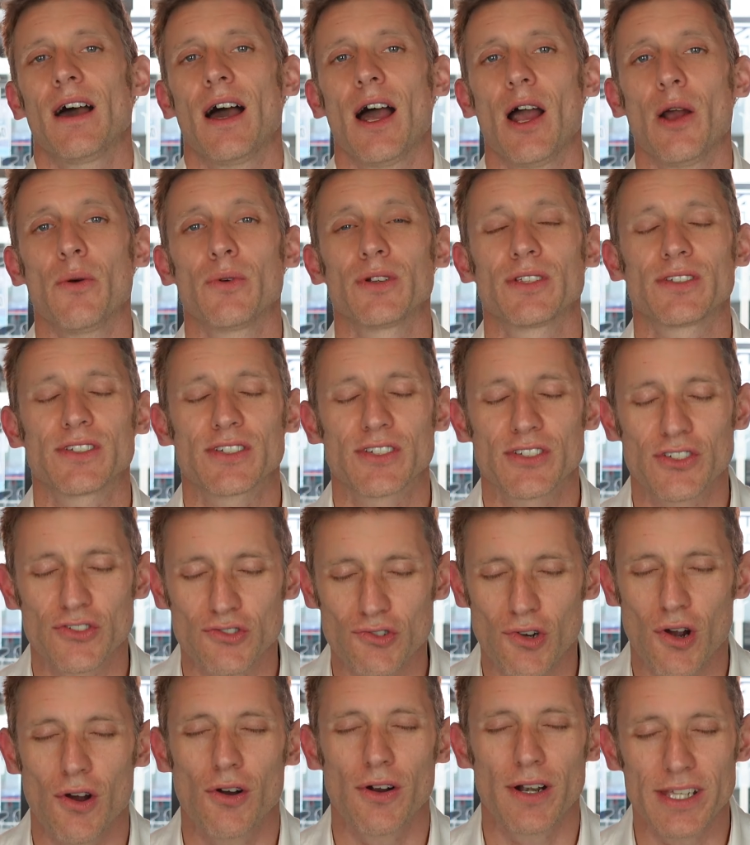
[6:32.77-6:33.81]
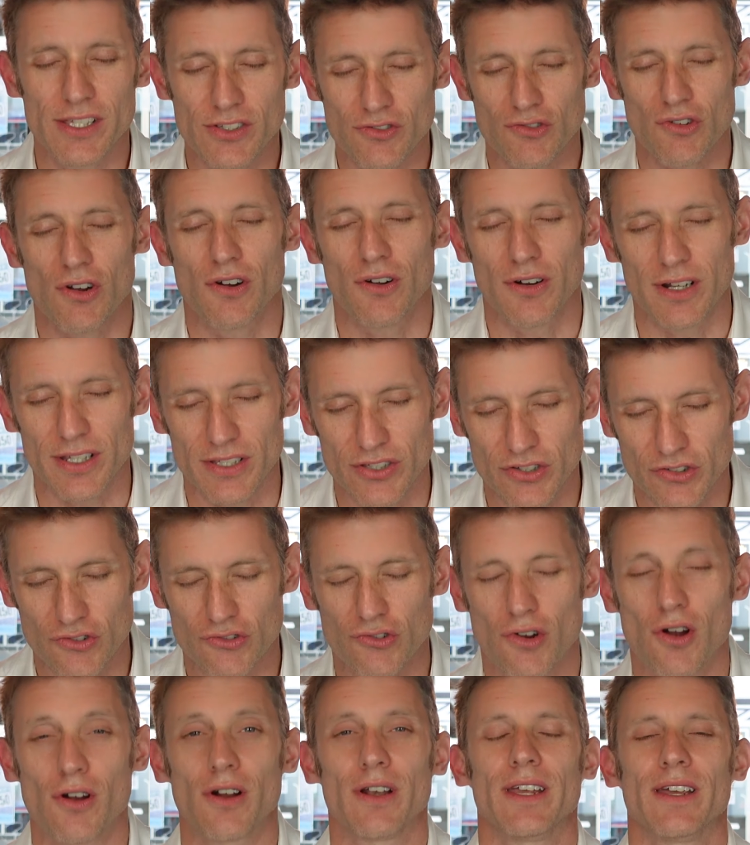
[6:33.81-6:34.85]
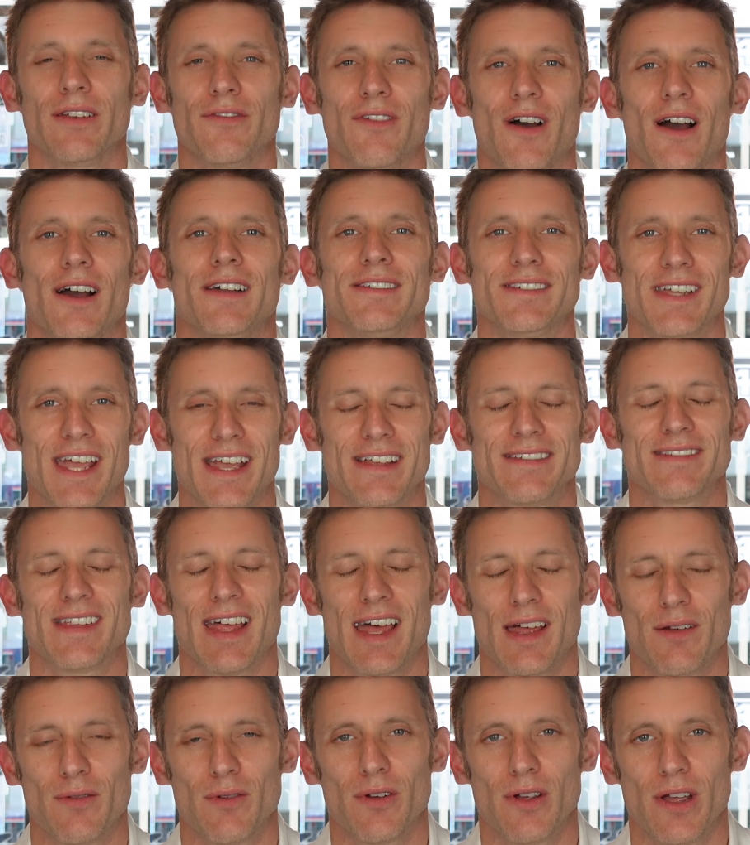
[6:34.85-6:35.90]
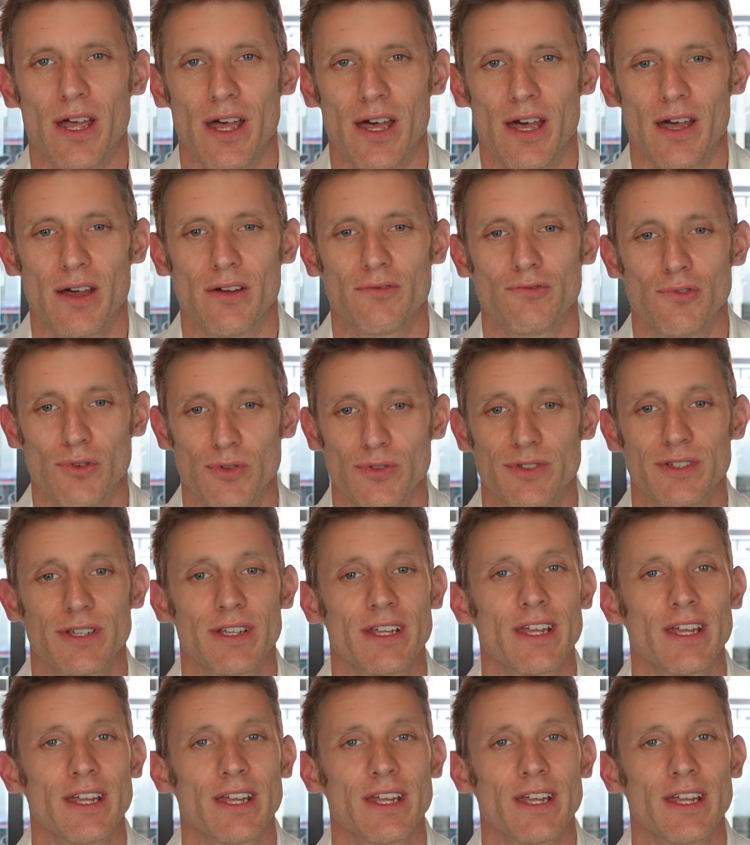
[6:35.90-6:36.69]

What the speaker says: I would strongly, strongly, strongly advise against that route.